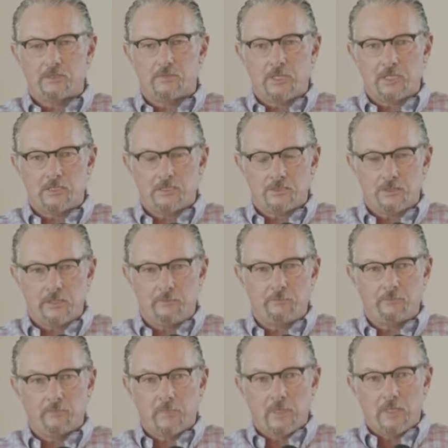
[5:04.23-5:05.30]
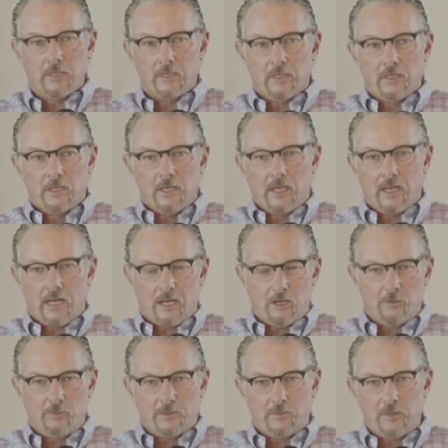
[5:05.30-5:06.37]
industry. And I
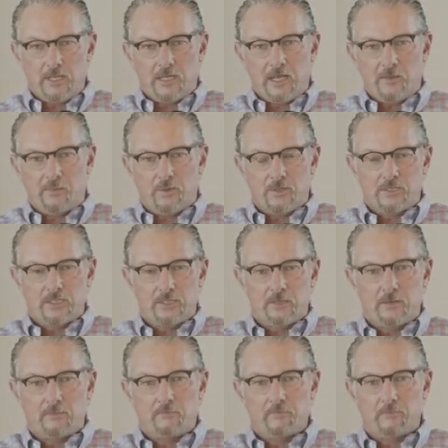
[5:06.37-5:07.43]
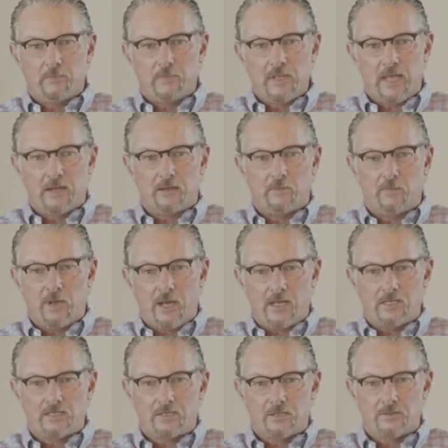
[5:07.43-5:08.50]
hope to be that person that
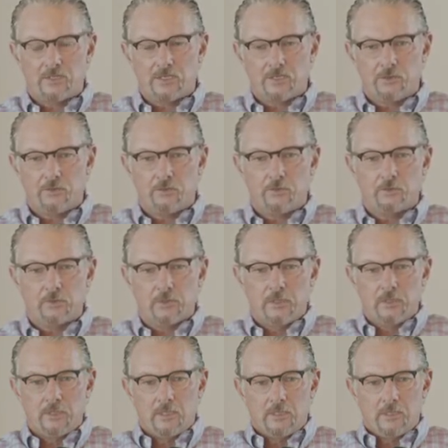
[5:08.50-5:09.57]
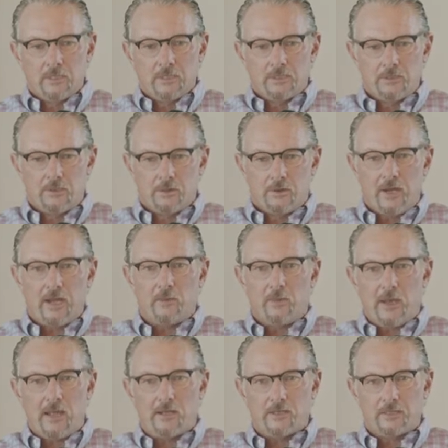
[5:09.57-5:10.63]
combines those two to create a
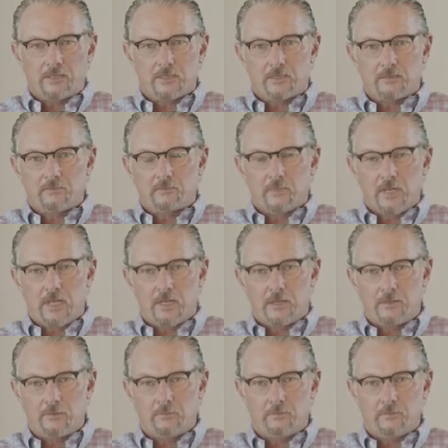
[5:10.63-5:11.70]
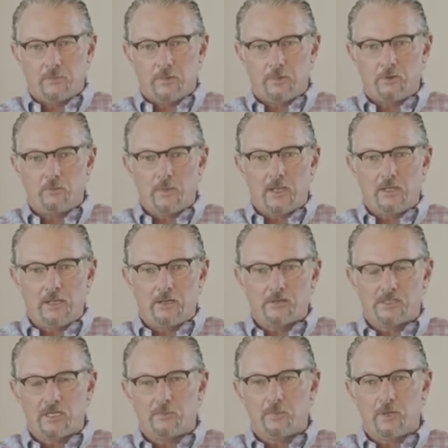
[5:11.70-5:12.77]
balance through my
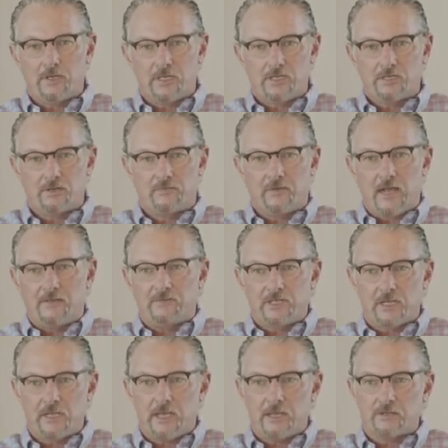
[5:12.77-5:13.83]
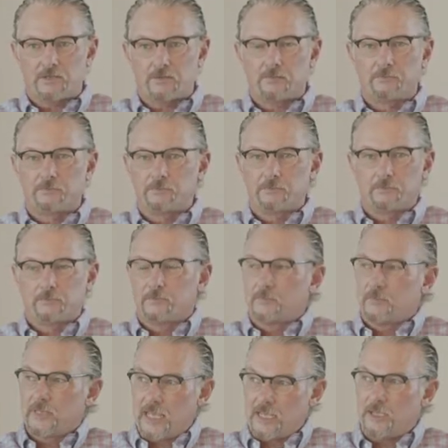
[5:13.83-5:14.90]
leadership on District 5 City Council.
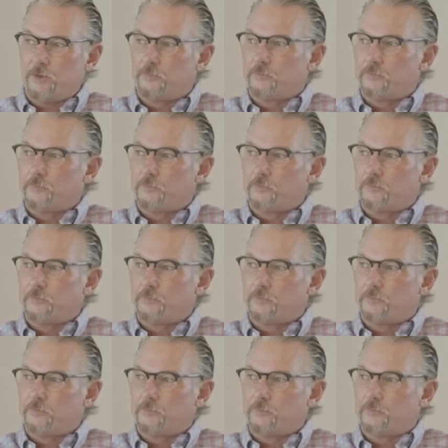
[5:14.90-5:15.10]
Thank you.